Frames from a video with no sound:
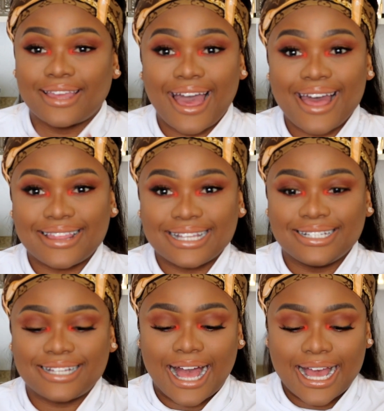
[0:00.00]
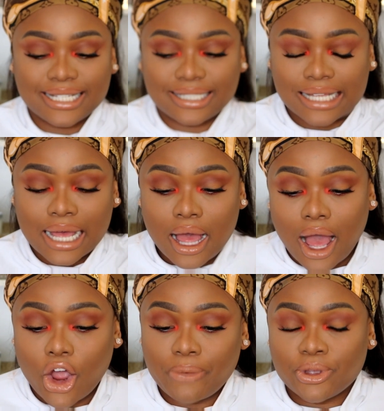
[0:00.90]
Yeah, that's it, guys.
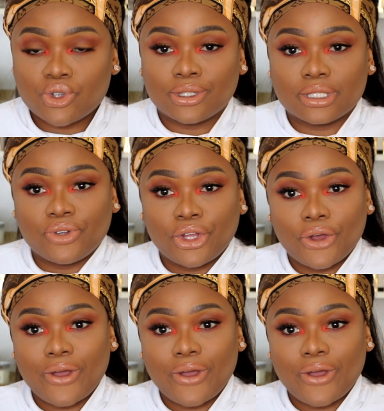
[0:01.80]
I hope you enjoyed this video,